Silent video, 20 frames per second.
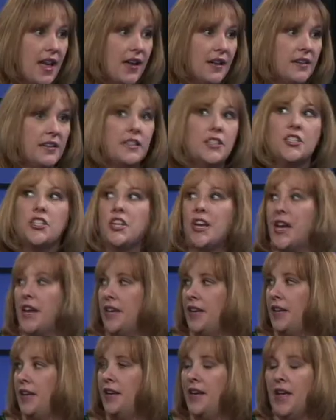that
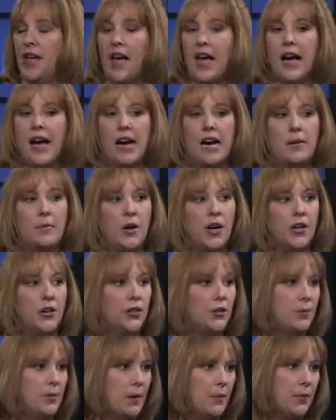initiated um, our
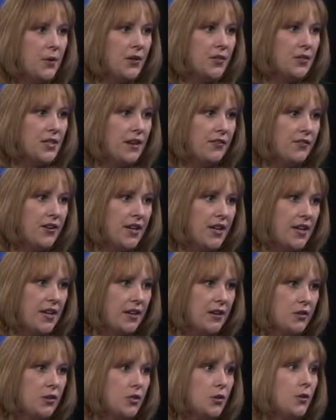new members every
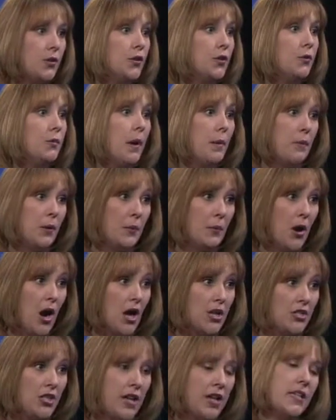year do a new member
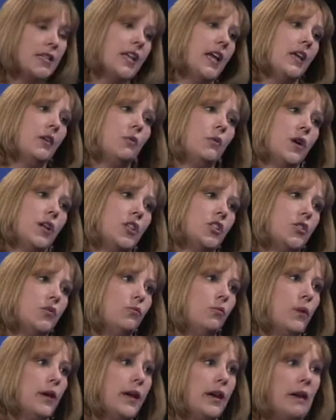project in which
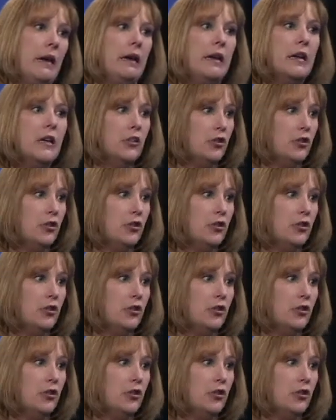we